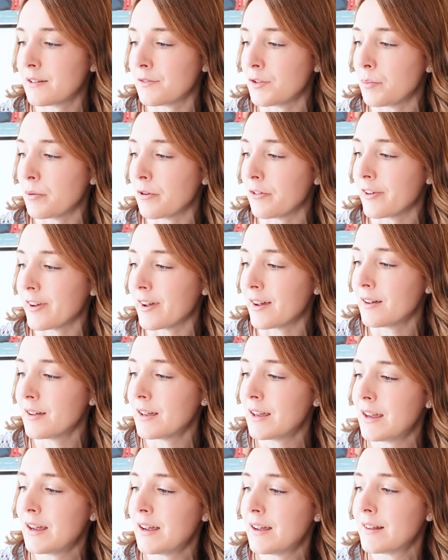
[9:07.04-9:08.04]
if you prefer.
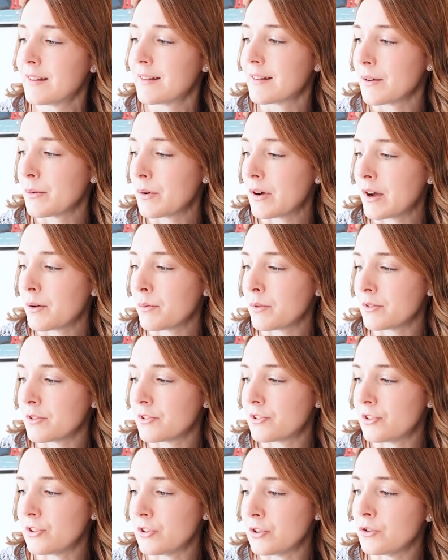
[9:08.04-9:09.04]
So what I
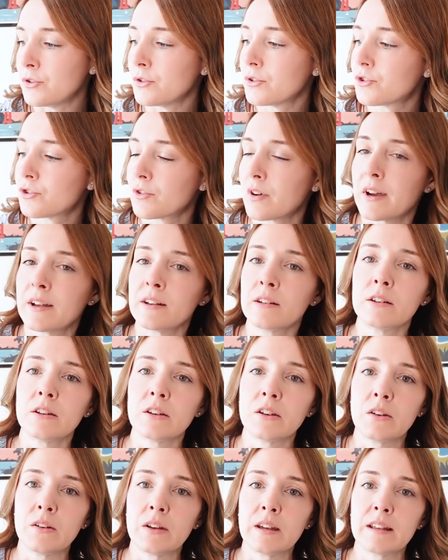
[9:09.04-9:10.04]
want to try and do
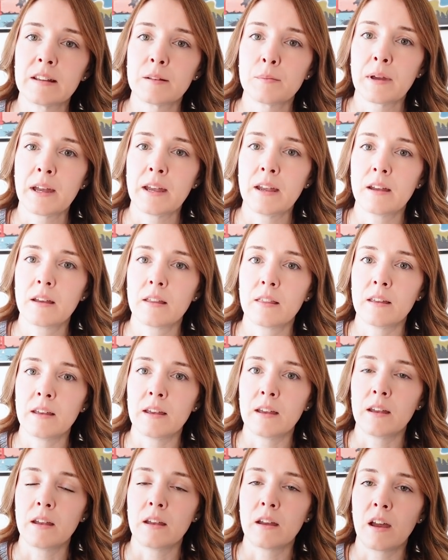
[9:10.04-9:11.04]
is make
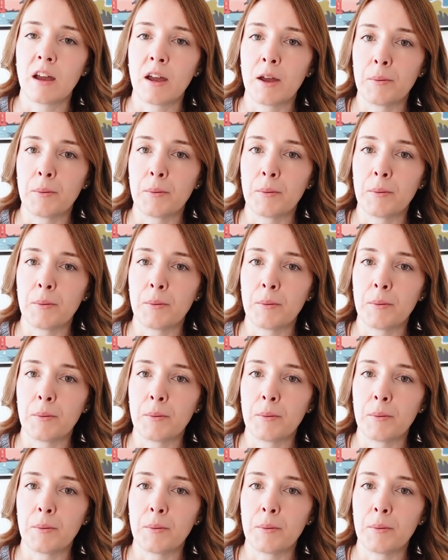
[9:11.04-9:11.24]
the